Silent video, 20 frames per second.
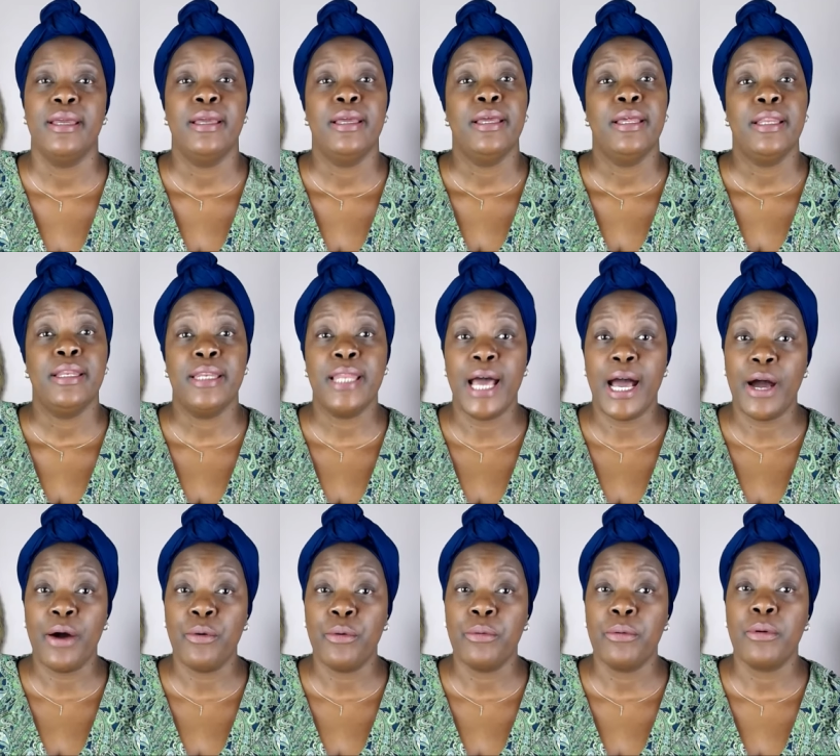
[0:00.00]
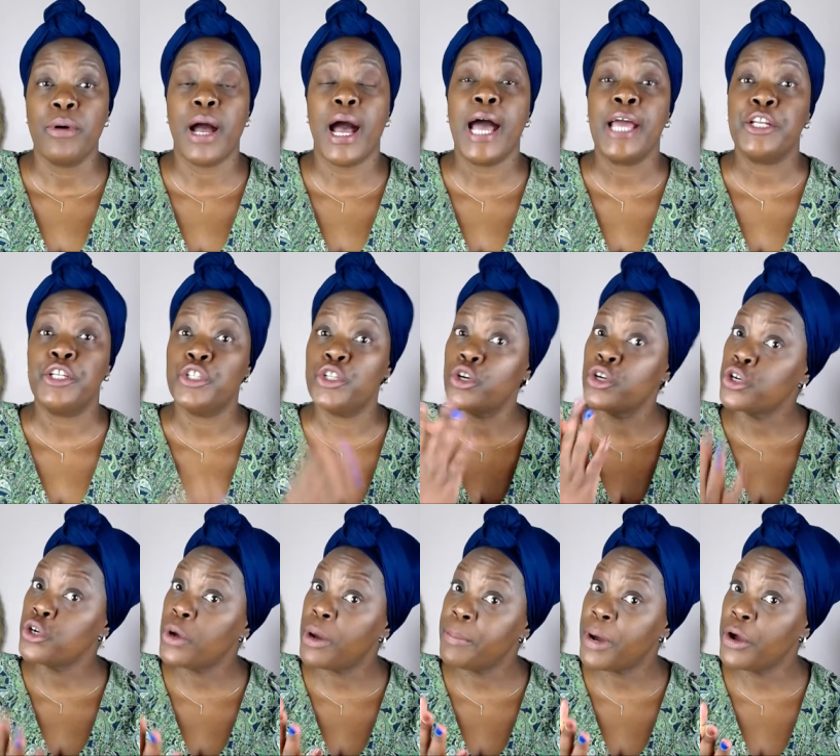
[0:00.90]
Now, I don't know
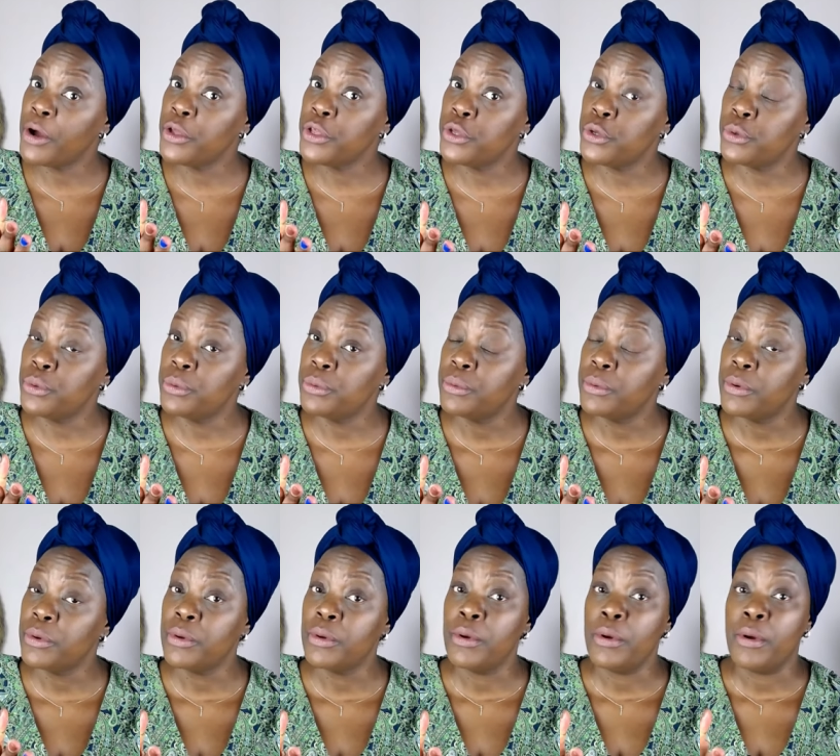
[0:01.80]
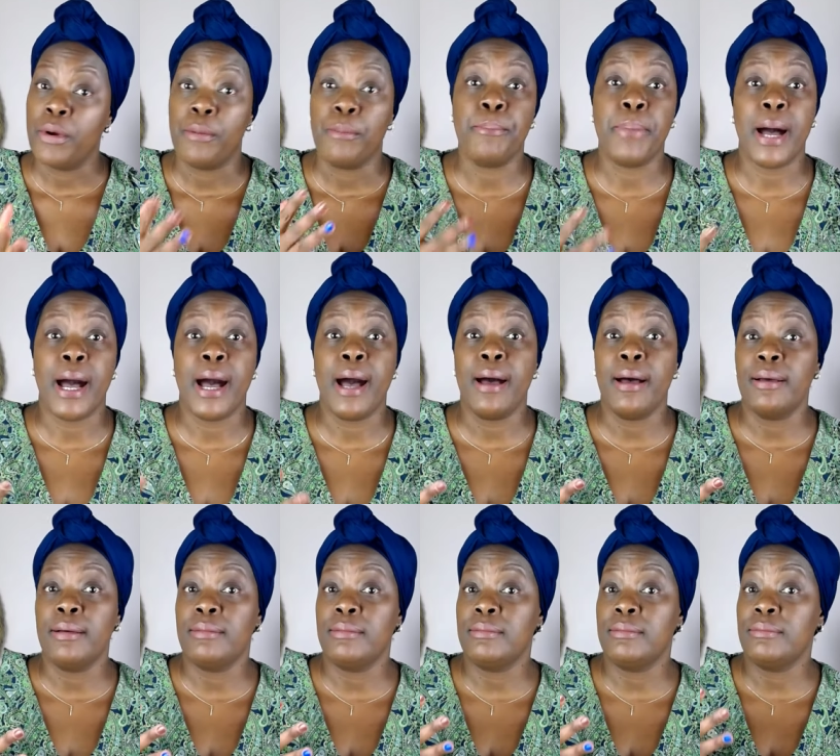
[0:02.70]
about you, but
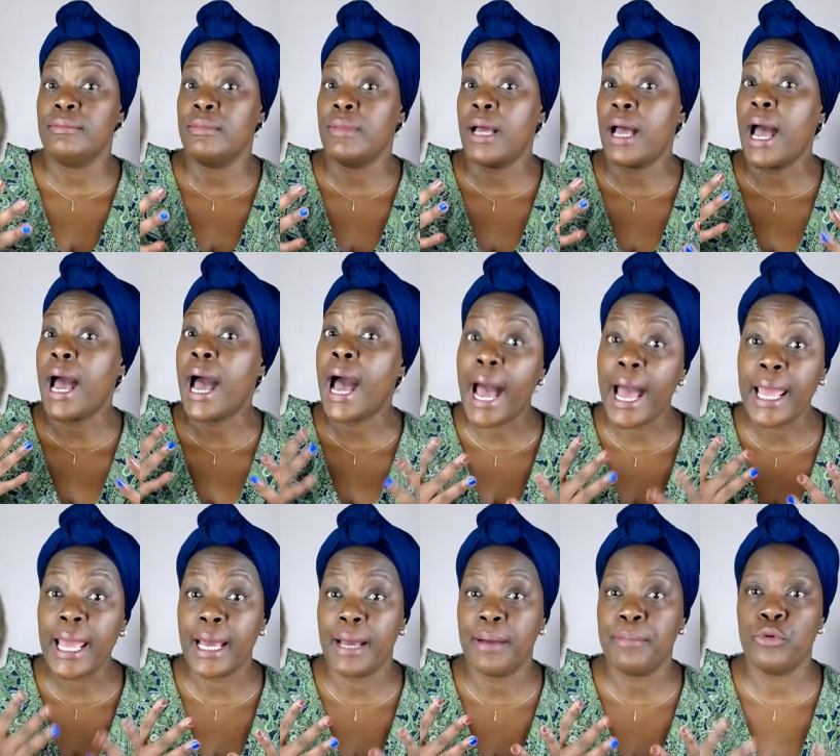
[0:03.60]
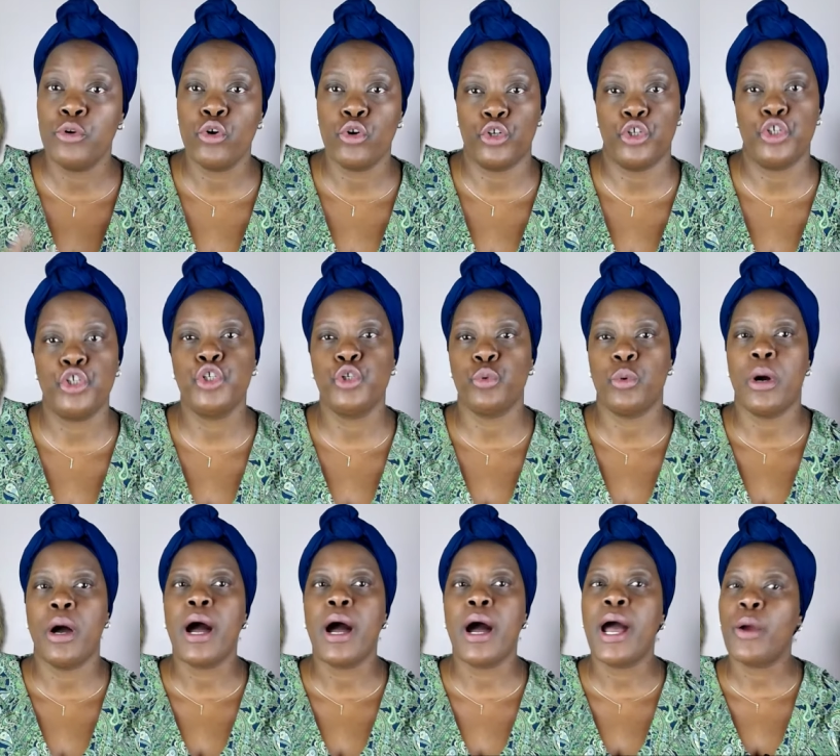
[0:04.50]
I am not sure
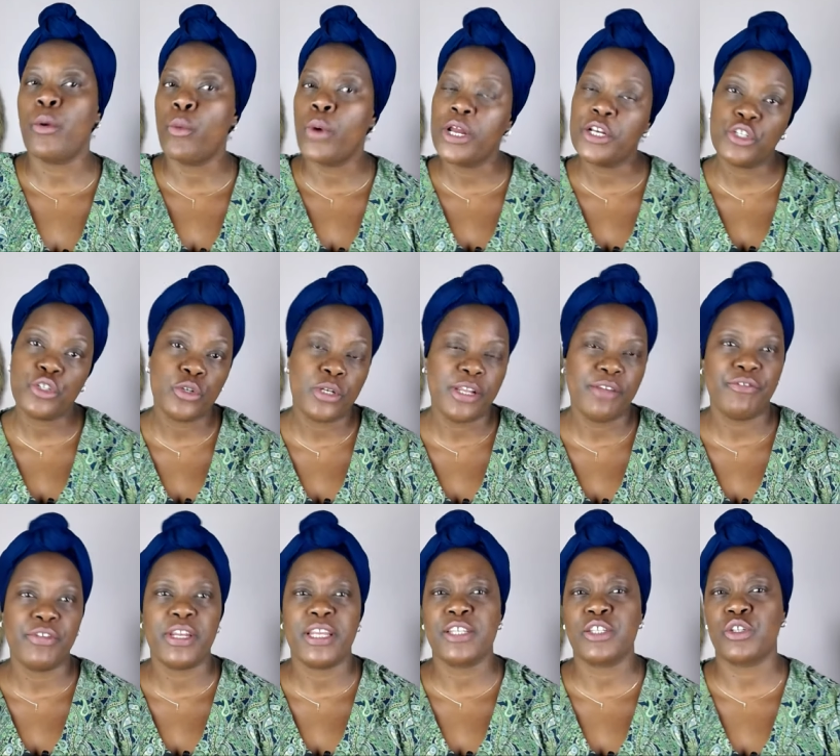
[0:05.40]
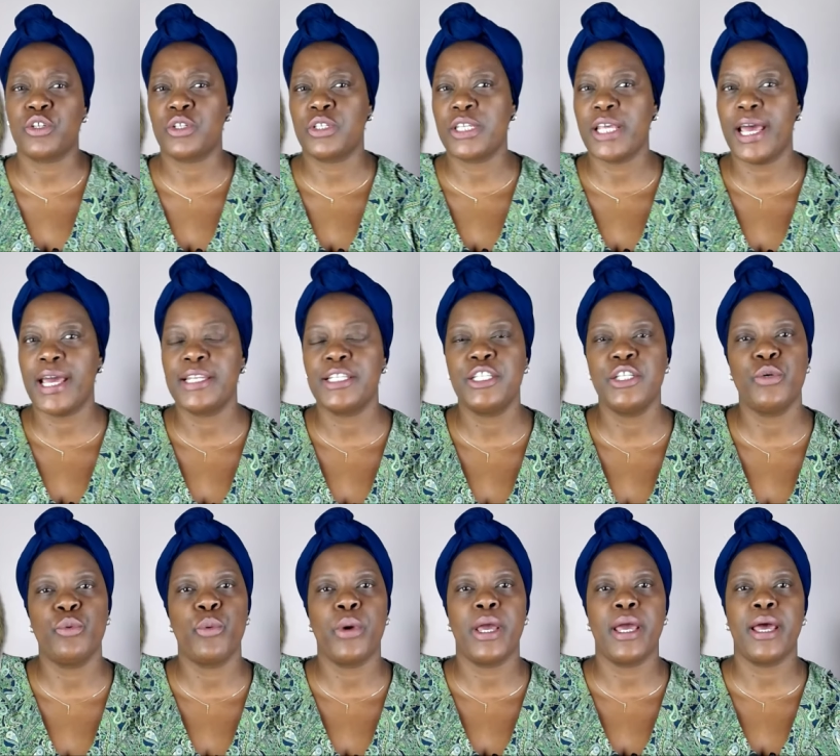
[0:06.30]
I want to live in a society
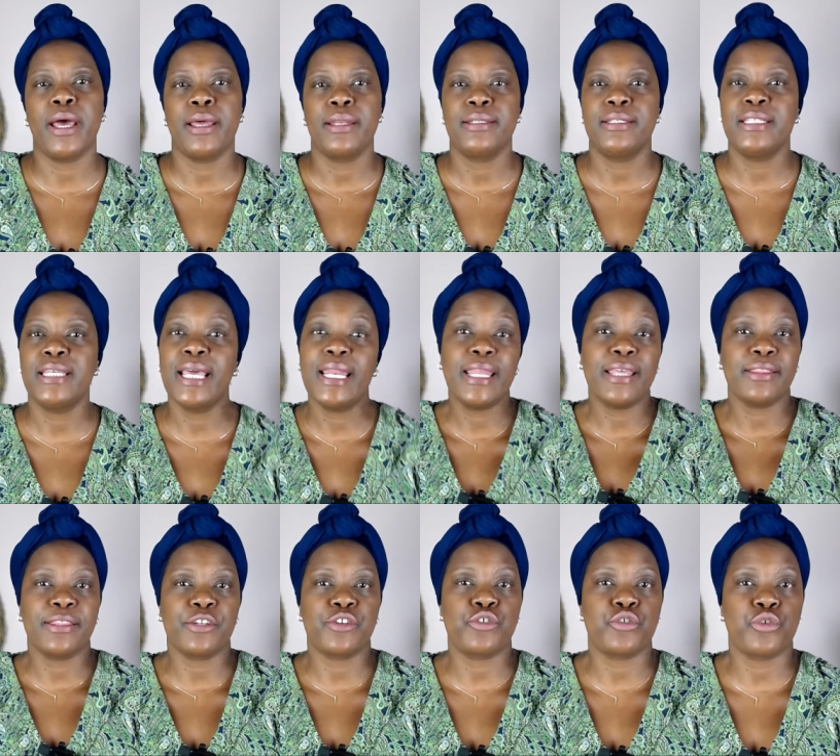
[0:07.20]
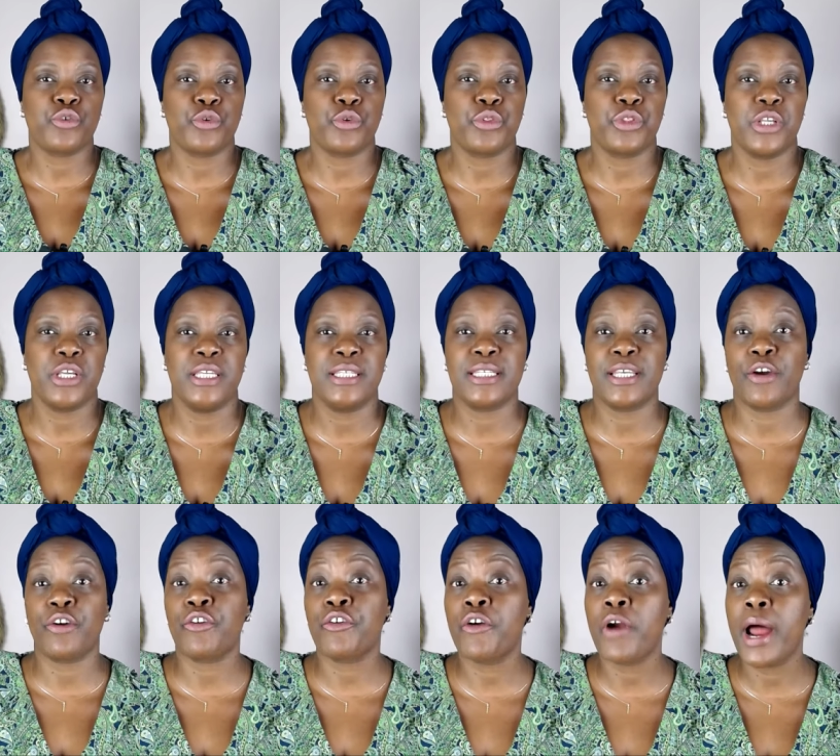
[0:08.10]
where telling the truth is a
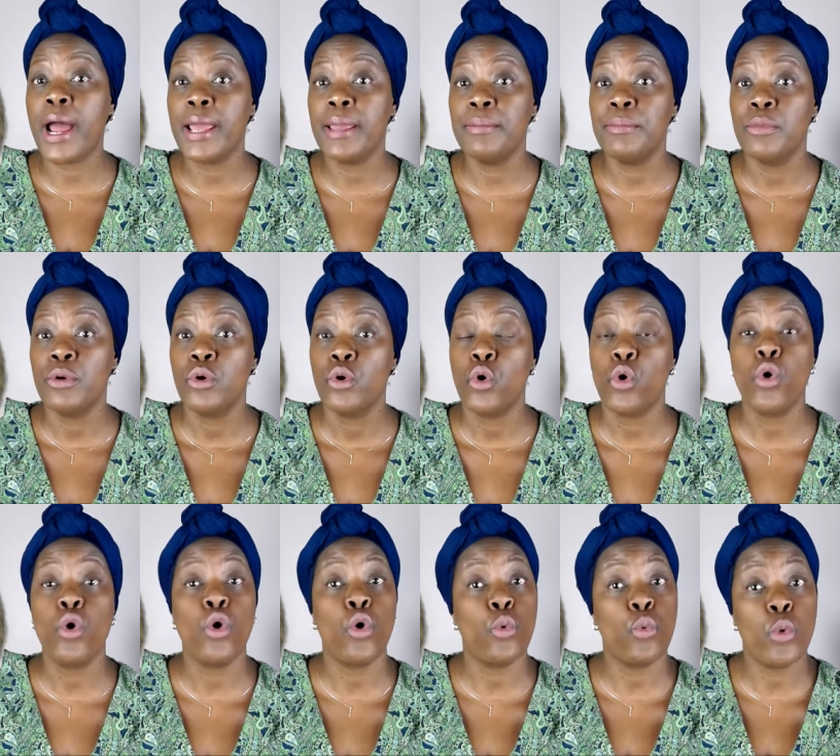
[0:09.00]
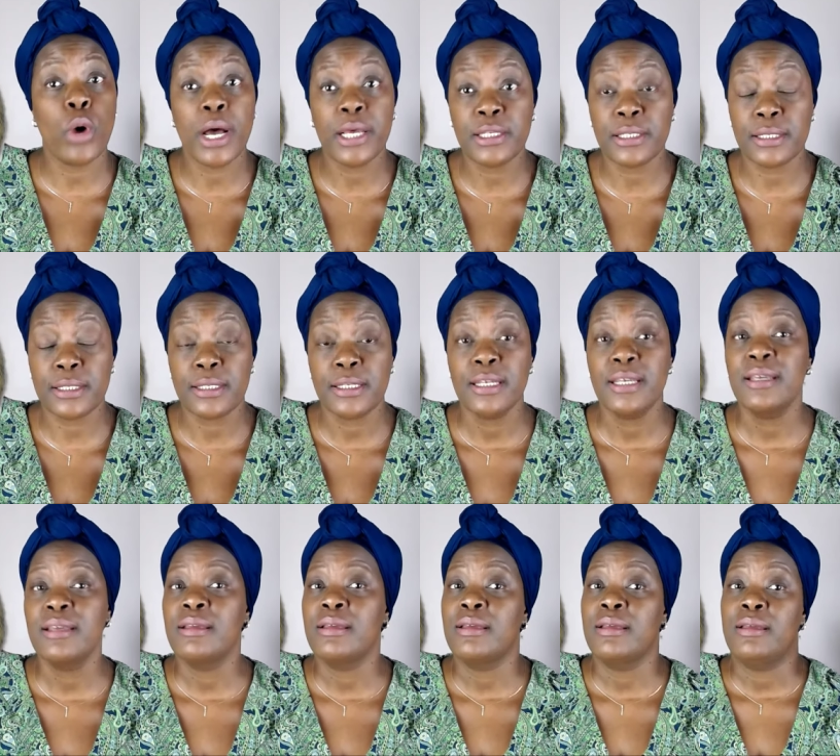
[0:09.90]
crime or worse,
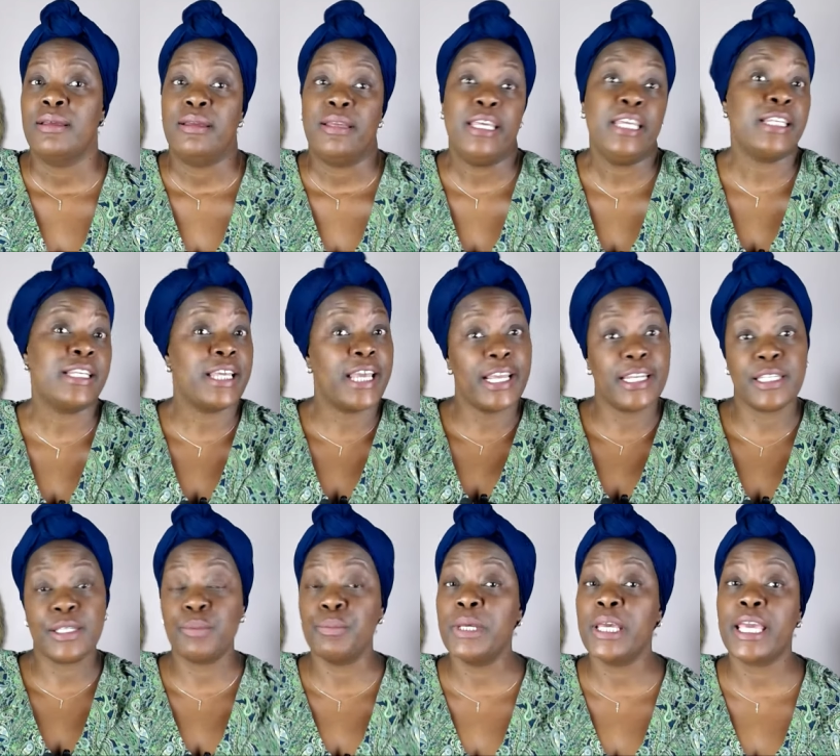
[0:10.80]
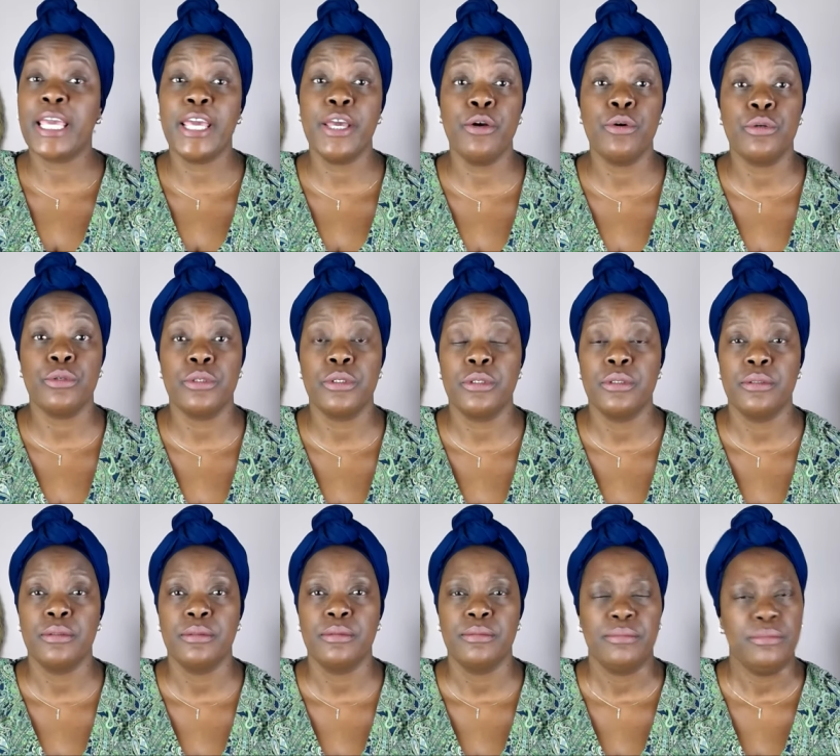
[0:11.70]
it gets me killed.
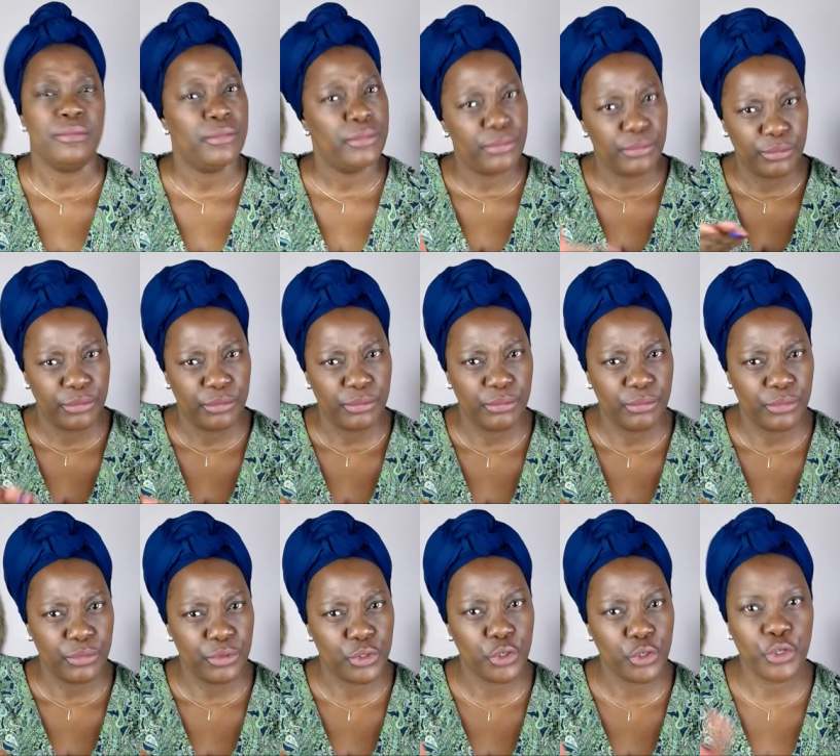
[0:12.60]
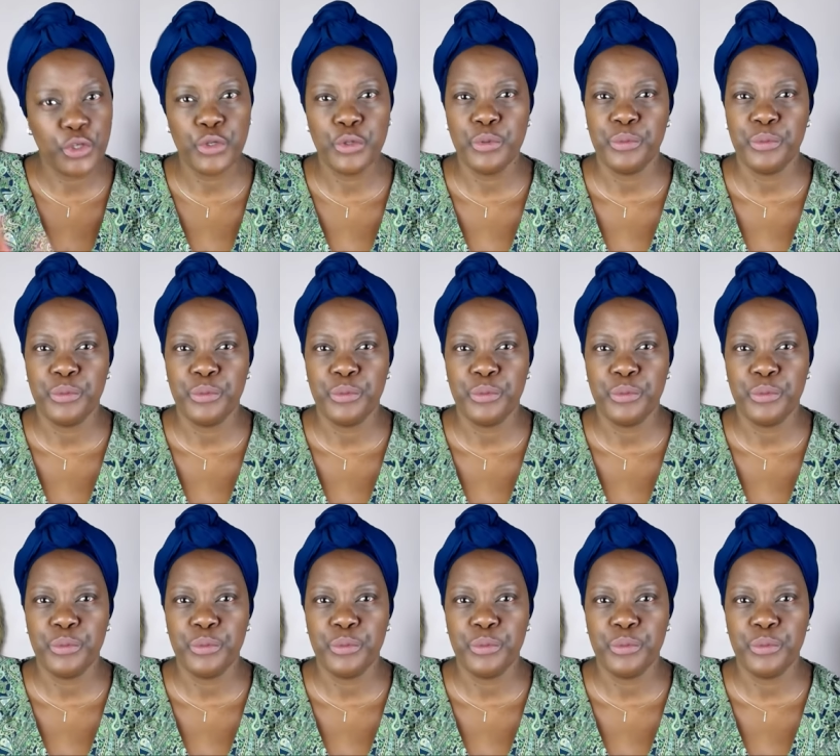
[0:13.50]
Do you?